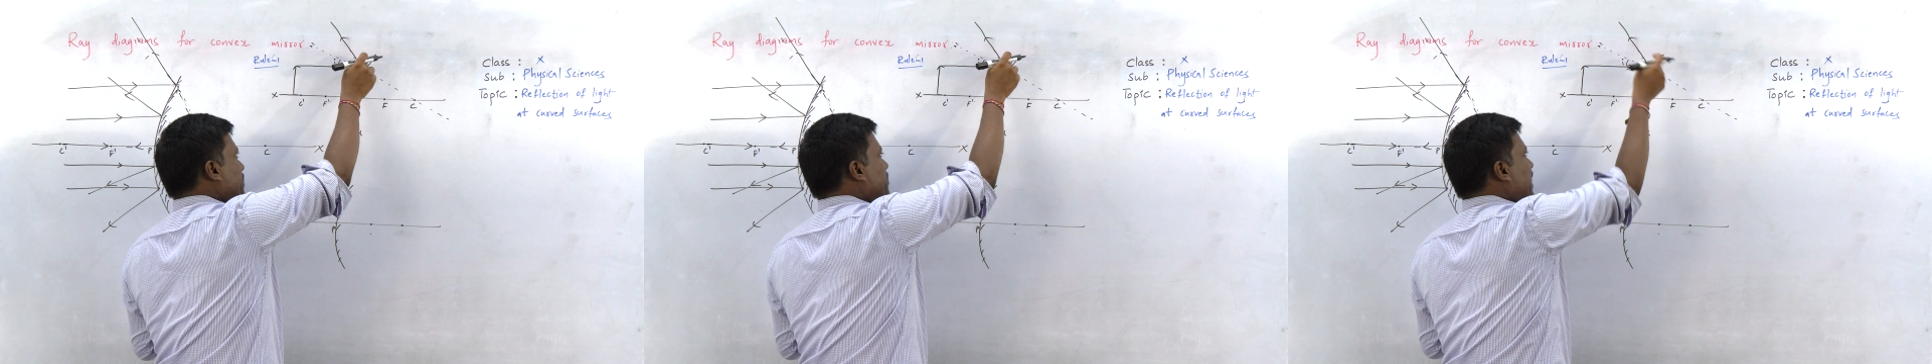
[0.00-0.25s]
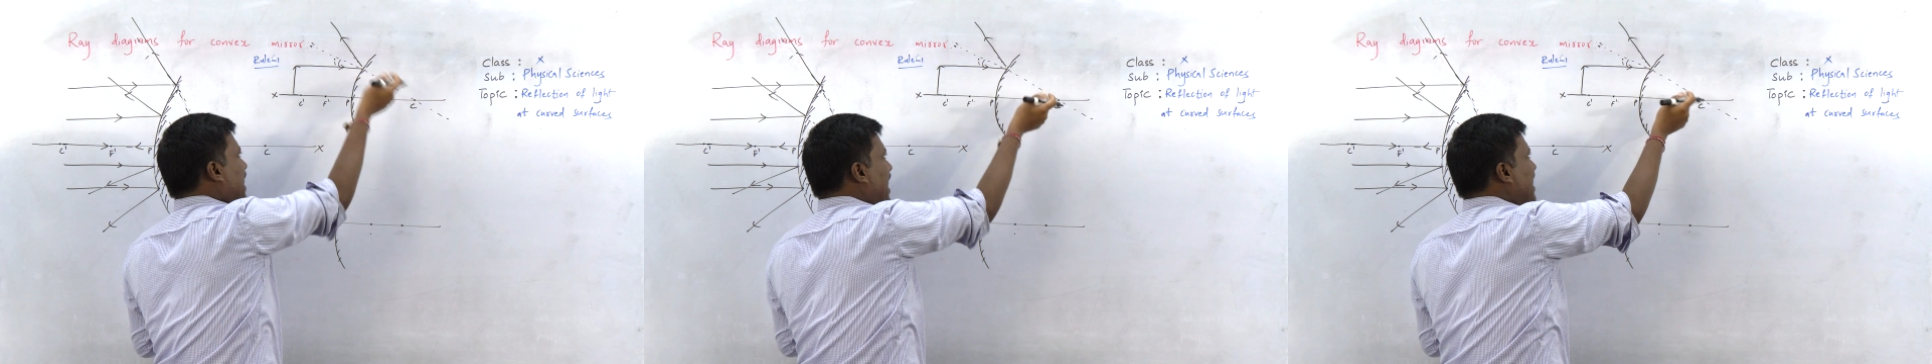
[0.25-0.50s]

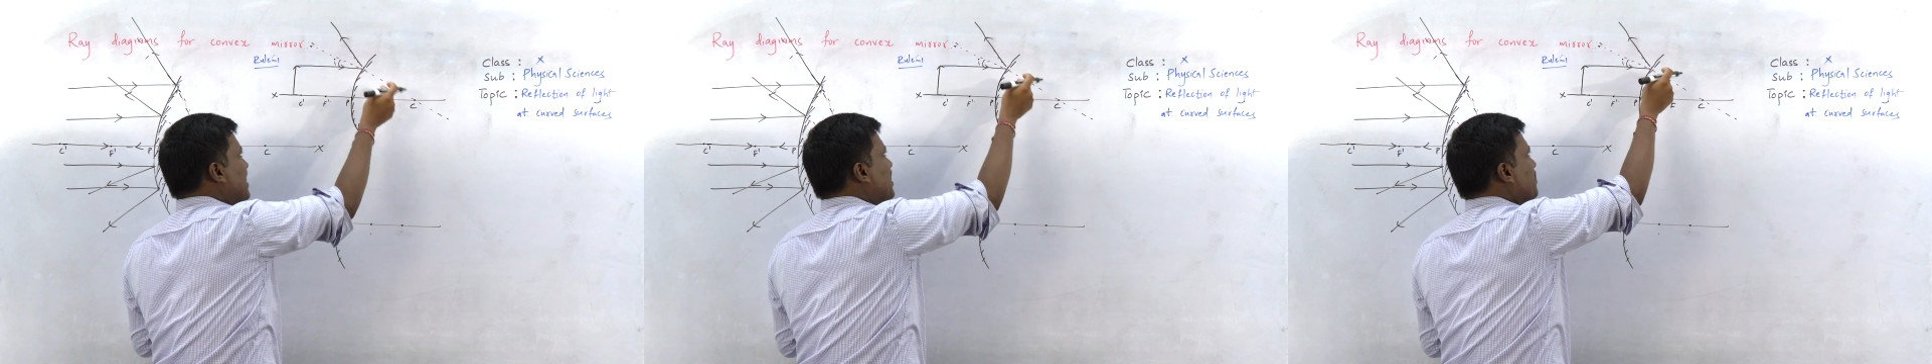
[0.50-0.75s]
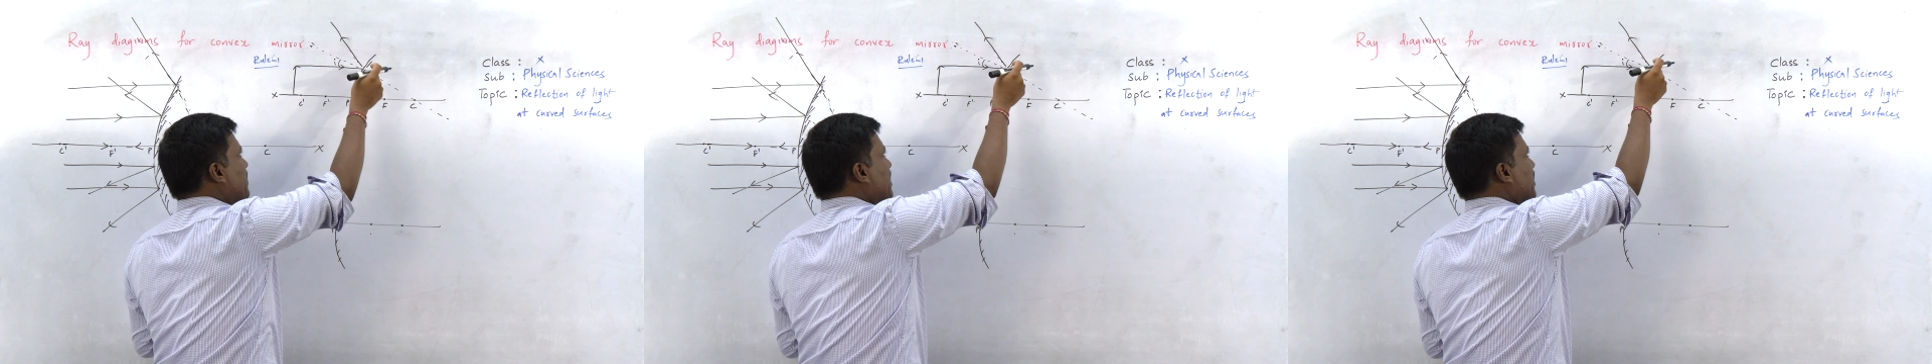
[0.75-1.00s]
behind
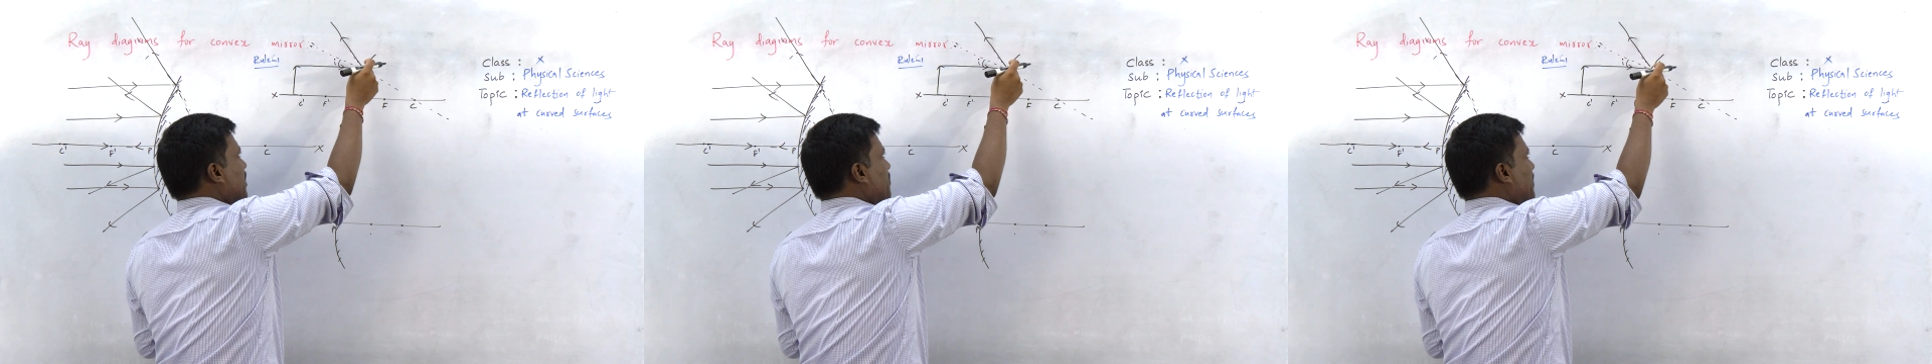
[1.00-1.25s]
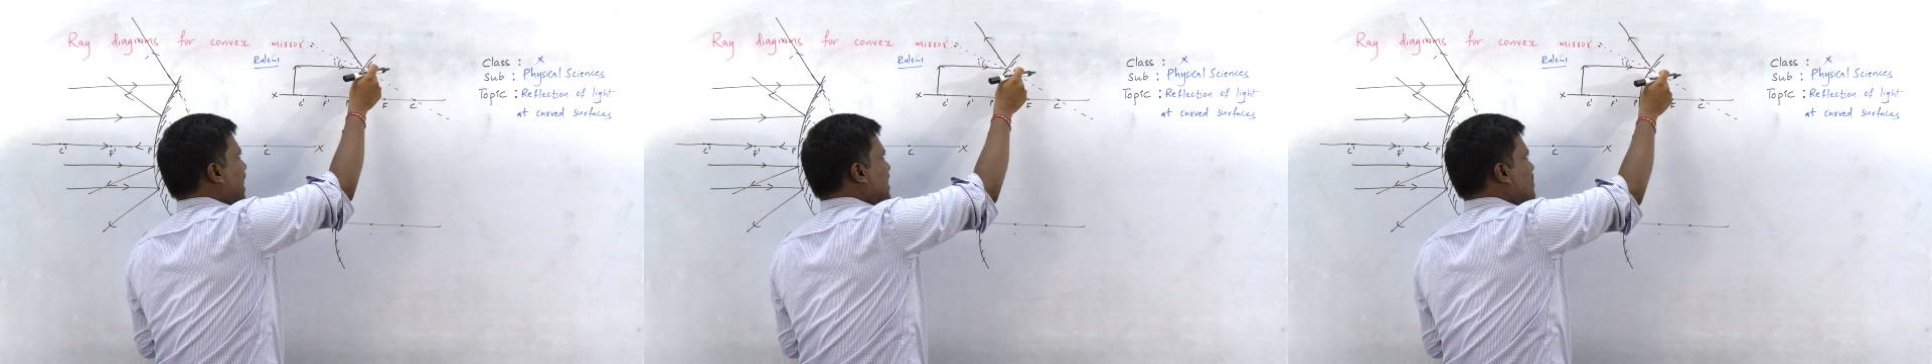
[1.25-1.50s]
the mirror
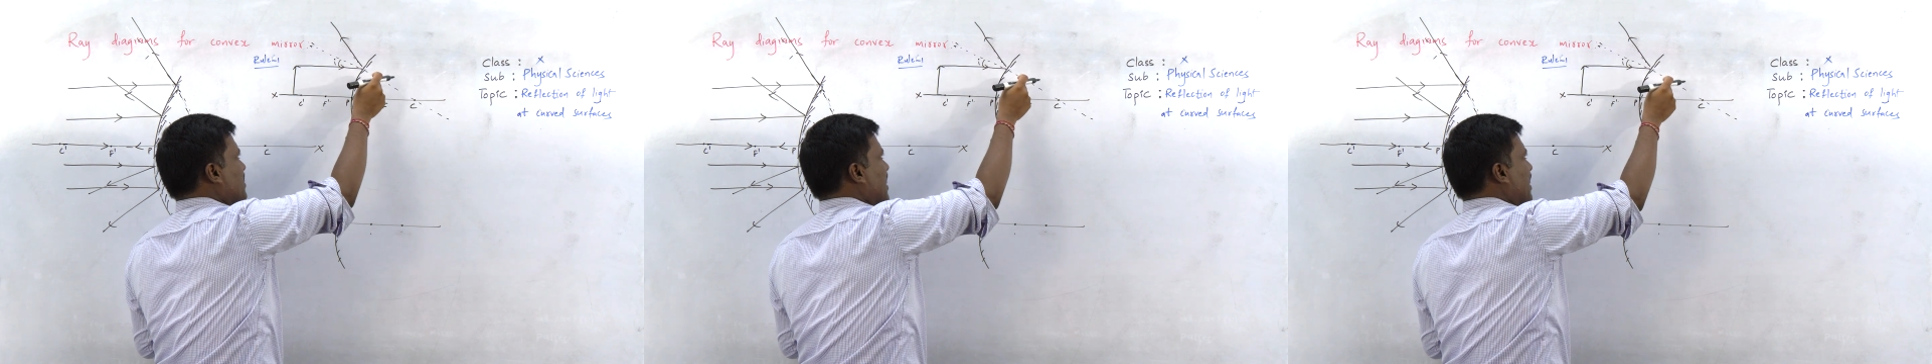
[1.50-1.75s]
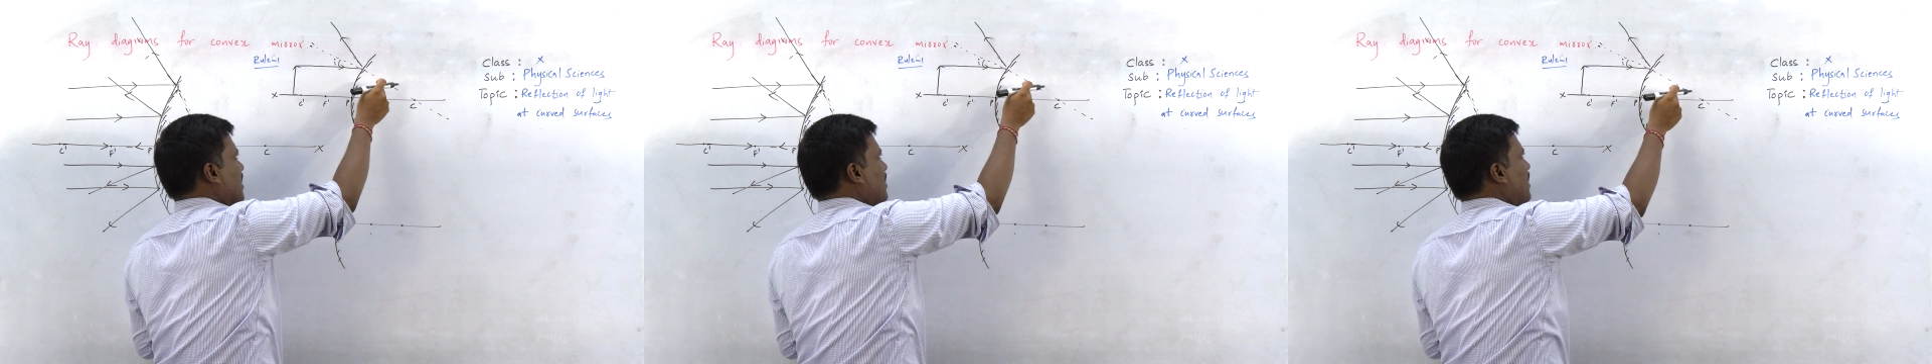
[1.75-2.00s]

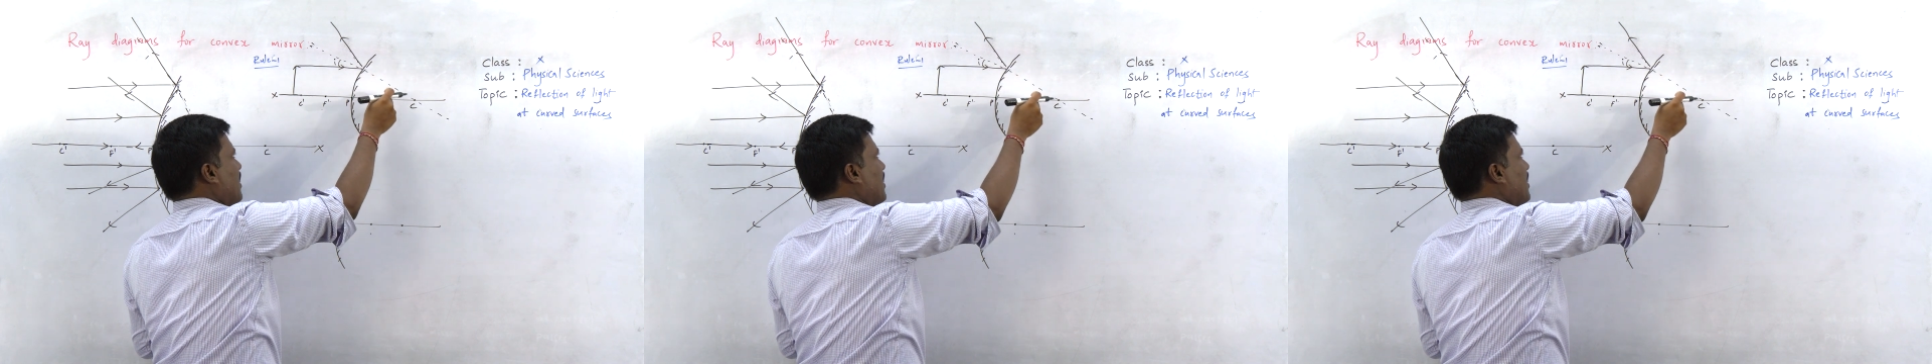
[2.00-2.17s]
backside,